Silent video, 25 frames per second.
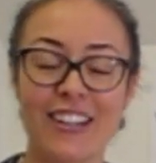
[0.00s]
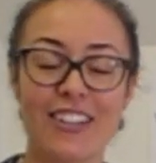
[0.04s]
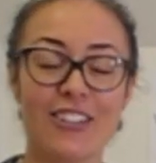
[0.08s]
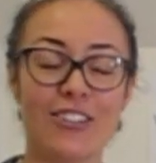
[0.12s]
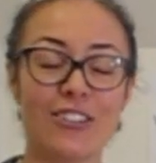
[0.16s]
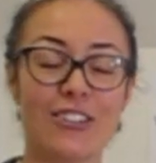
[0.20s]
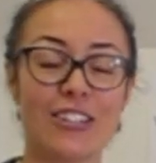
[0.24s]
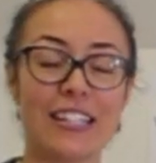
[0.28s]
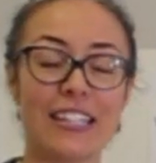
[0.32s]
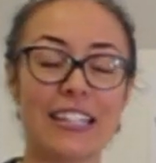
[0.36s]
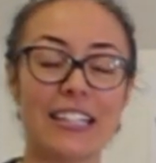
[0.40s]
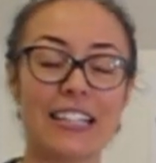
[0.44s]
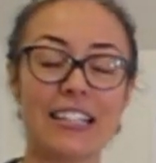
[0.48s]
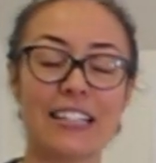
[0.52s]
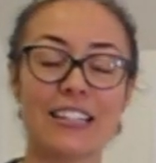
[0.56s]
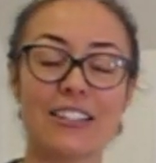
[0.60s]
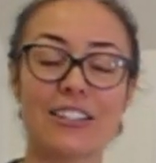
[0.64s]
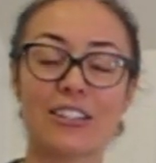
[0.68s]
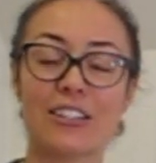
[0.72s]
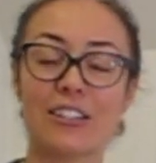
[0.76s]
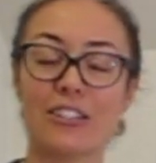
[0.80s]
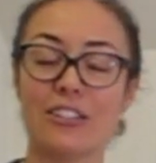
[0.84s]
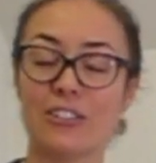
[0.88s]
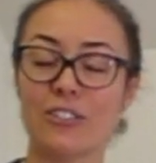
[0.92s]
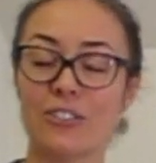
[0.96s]
You can either
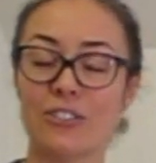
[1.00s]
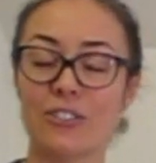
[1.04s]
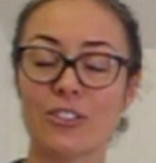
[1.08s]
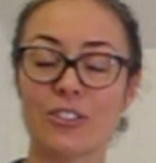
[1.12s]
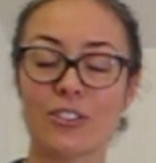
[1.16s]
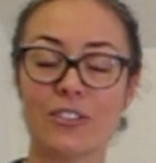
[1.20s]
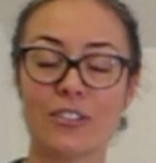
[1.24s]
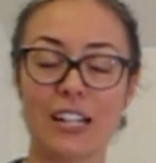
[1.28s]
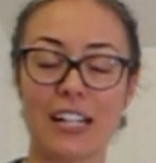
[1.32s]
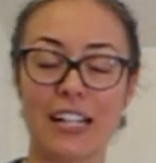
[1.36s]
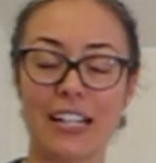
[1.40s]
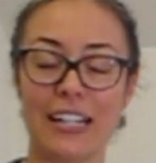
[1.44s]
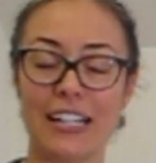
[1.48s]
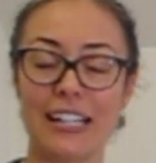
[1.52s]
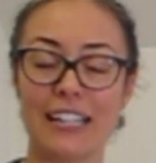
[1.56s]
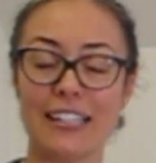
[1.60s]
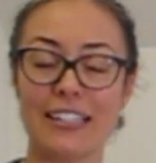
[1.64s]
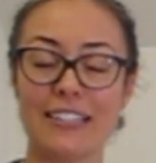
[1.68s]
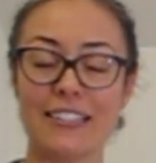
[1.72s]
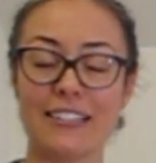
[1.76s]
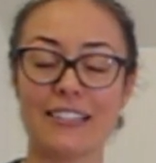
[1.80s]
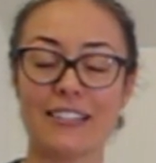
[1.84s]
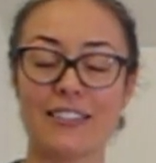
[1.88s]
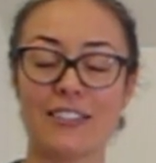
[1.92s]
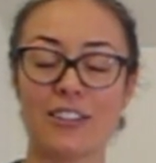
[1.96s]
close your
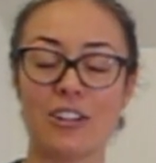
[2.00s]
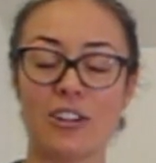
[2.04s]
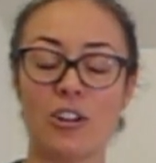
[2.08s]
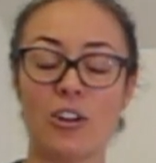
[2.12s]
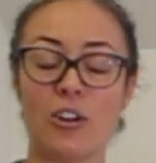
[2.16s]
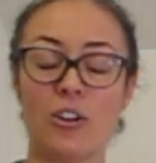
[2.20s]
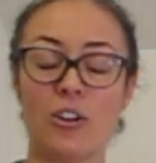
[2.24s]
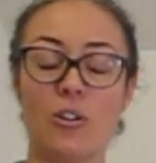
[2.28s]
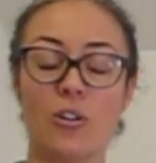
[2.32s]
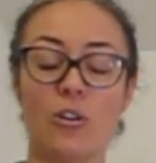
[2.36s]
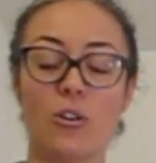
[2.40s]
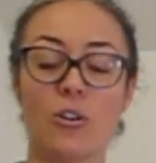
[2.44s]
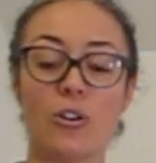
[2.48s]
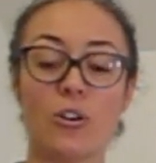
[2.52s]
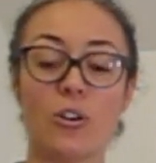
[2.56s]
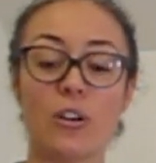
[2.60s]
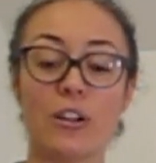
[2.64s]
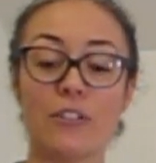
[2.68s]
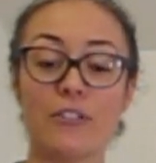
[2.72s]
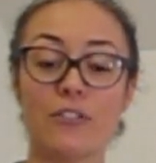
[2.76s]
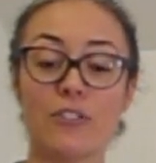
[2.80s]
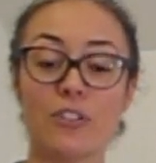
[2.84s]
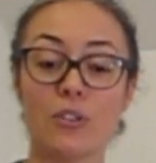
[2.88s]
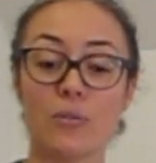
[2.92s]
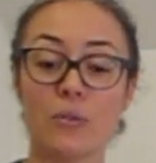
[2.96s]
eyes, or
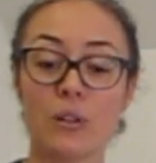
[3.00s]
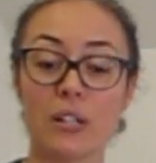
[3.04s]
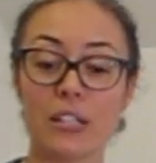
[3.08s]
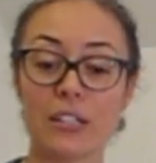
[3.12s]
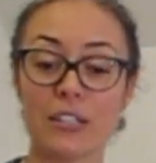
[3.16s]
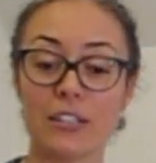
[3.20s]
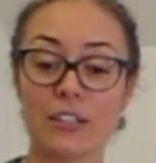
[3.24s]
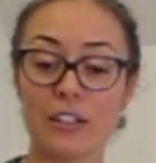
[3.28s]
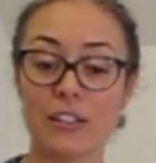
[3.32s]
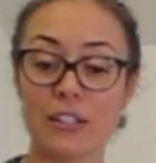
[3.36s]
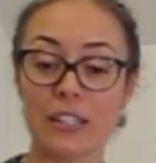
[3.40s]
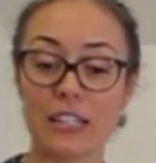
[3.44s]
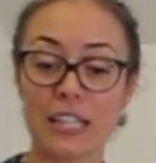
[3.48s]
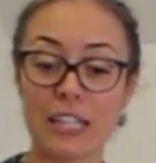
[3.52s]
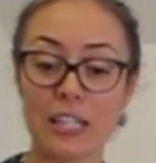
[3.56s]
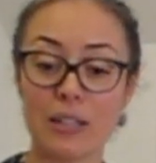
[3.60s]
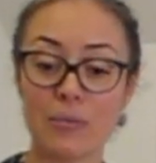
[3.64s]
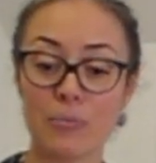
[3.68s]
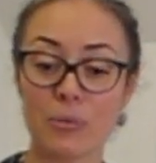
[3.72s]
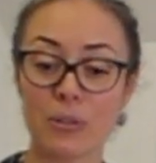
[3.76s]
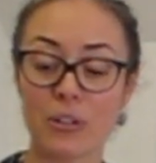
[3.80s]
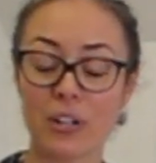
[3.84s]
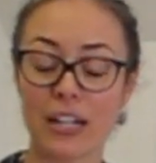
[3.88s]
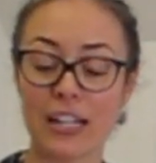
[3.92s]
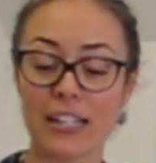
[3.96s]
if you want to
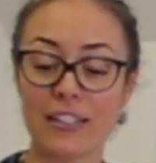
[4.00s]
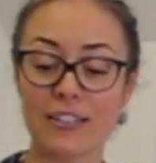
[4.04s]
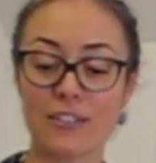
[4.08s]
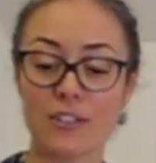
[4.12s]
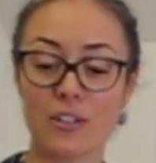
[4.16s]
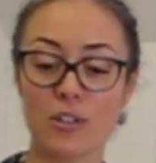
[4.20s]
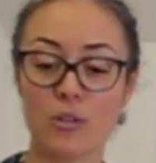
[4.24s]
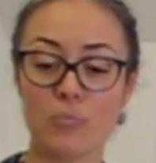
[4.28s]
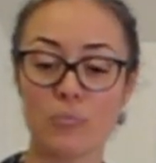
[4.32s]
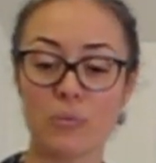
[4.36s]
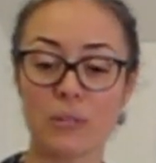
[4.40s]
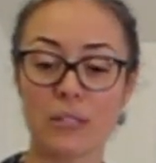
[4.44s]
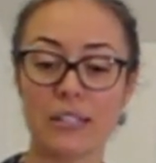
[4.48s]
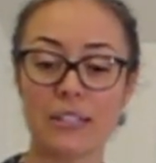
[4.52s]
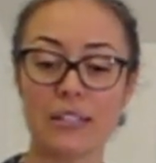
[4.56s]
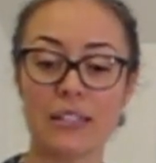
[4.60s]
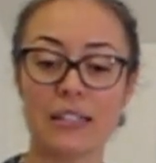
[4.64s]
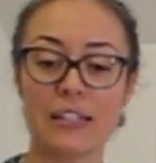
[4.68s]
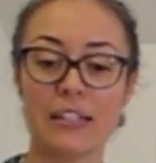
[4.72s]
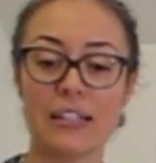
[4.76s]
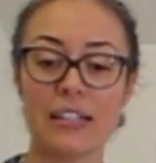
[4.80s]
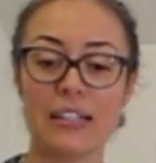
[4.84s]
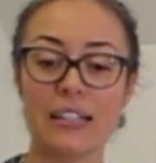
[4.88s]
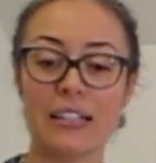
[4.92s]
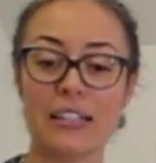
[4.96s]
keep your eyes open,
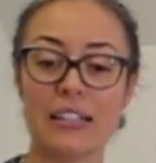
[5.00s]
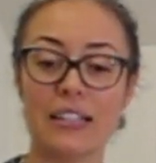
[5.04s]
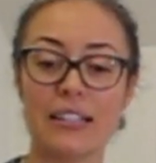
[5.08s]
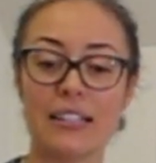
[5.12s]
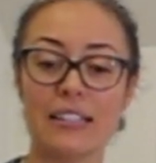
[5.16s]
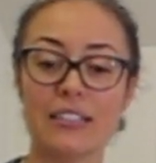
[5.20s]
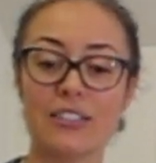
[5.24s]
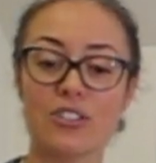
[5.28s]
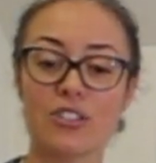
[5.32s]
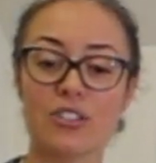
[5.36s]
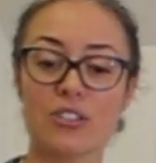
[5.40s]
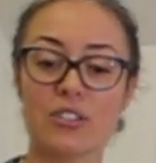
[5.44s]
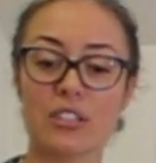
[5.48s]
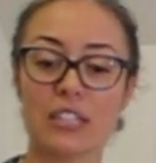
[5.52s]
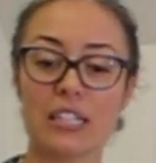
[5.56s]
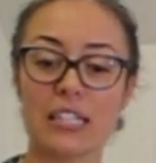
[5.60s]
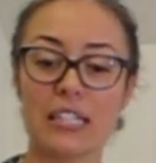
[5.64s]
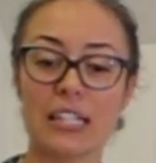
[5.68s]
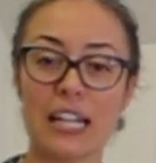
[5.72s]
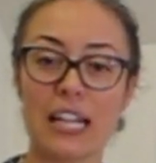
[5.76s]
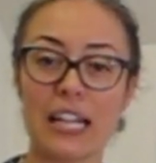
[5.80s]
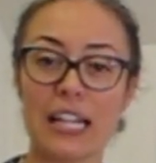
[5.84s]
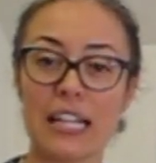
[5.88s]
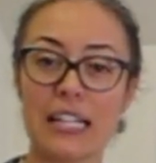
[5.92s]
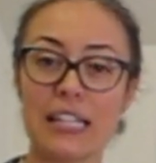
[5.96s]
let your
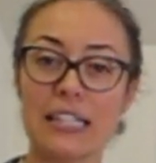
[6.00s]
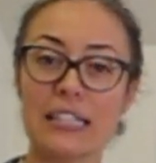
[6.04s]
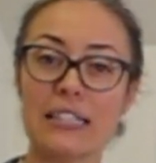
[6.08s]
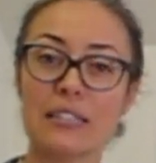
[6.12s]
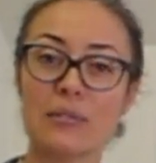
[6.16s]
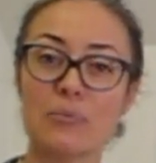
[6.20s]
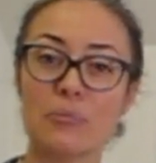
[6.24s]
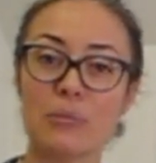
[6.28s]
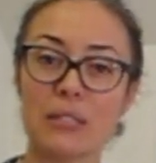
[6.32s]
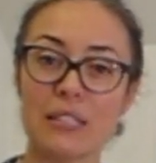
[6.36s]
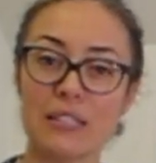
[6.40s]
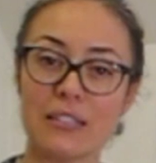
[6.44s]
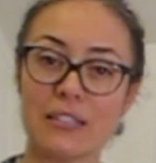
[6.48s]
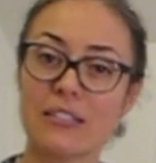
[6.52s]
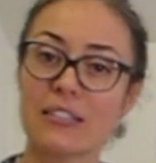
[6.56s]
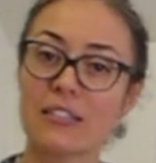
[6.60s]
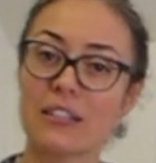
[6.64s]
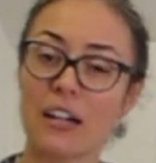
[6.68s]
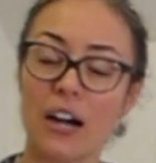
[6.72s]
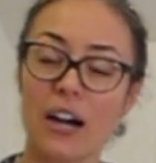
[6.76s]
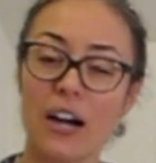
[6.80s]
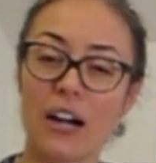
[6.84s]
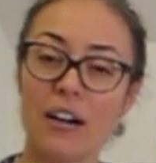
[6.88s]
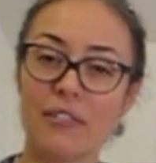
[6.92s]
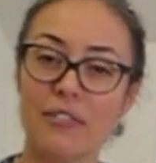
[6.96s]
gaze be
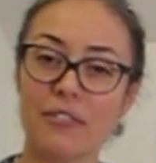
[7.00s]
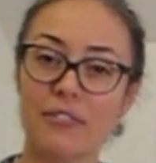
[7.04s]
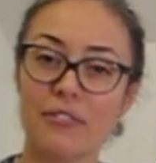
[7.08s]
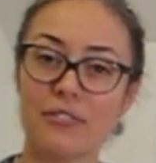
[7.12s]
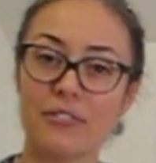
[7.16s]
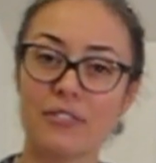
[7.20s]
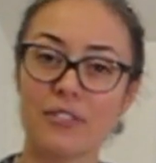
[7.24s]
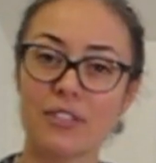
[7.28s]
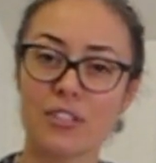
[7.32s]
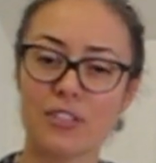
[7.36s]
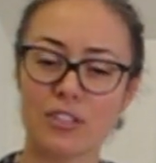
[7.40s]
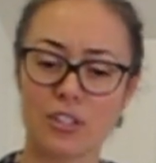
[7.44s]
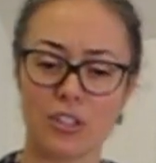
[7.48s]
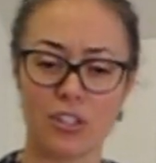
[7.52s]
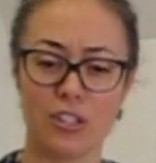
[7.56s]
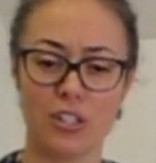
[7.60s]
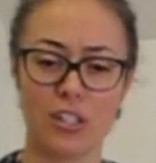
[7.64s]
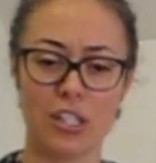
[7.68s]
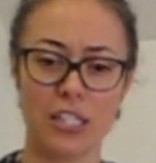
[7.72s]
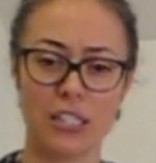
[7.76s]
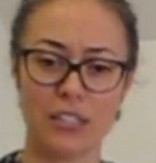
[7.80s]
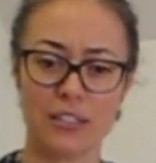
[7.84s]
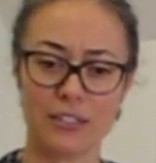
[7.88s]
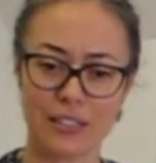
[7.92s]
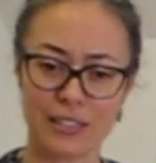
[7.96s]
soft. So you're
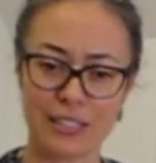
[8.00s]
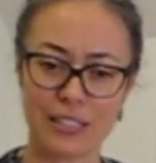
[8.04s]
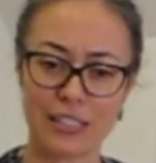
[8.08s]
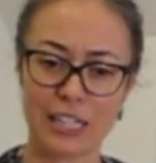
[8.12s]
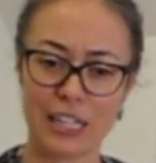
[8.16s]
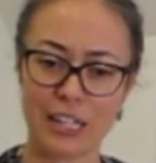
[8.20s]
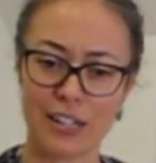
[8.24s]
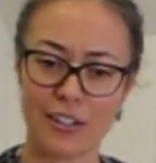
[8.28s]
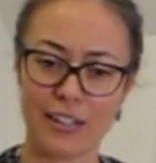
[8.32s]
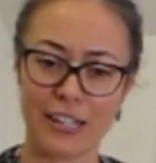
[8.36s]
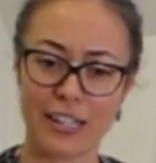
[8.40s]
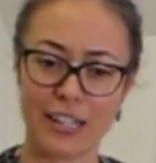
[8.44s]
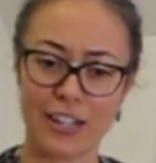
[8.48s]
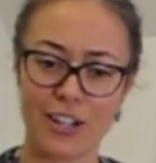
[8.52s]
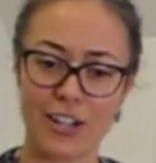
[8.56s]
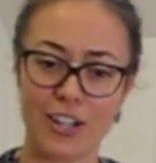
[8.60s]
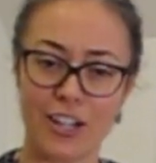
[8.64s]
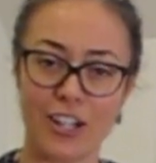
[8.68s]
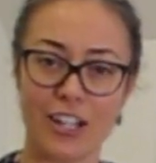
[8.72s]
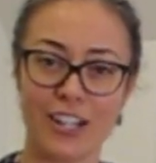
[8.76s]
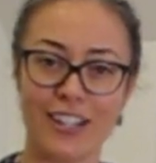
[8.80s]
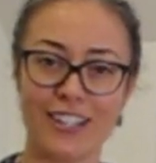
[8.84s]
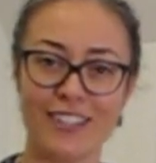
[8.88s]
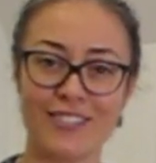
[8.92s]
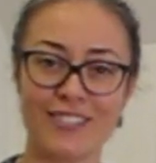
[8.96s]
not staring
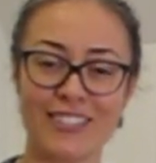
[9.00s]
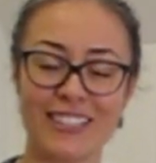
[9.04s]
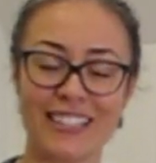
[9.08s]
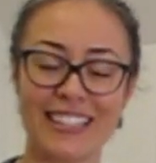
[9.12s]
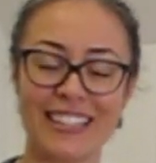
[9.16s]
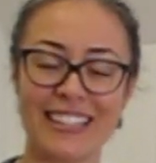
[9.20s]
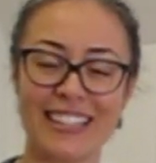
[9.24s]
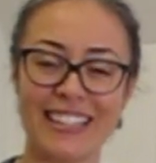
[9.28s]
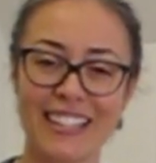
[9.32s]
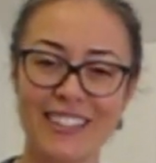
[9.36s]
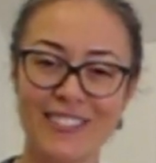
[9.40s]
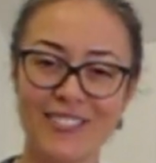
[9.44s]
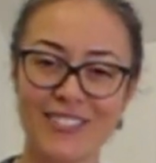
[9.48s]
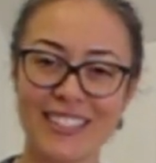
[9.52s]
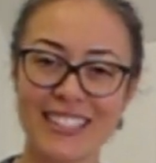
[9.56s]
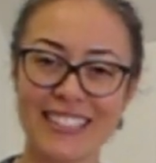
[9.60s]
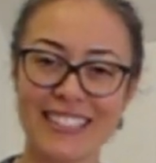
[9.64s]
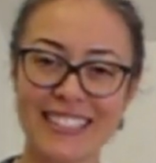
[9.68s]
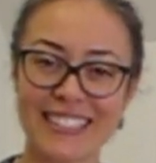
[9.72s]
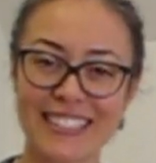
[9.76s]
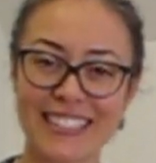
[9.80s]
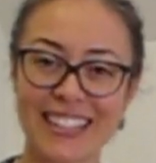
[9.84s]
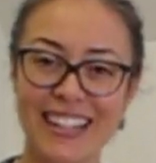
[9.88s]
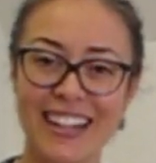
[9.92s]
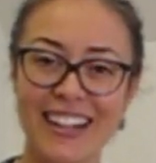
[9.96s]
hard, but let it be
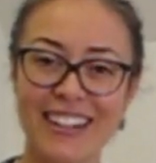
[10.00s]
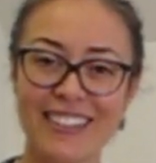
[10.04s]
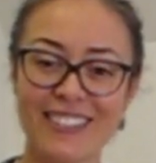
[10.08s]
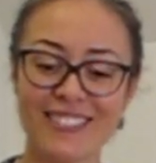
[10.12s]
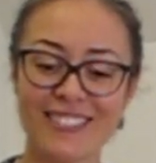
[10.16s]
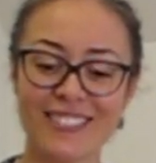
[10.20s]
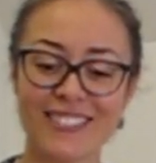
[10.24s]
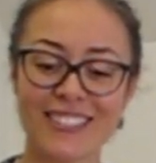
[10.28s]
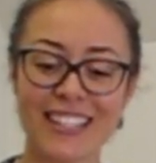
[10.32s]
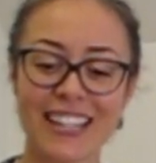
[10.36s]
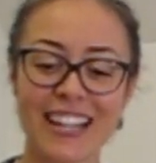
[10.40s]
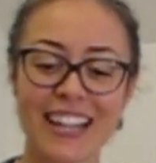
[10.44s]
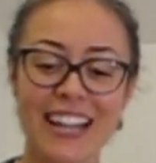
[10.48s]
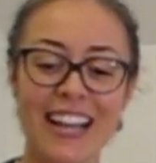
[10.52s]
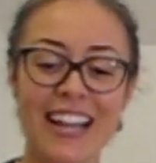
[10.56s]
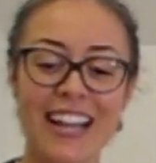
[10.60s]
soft,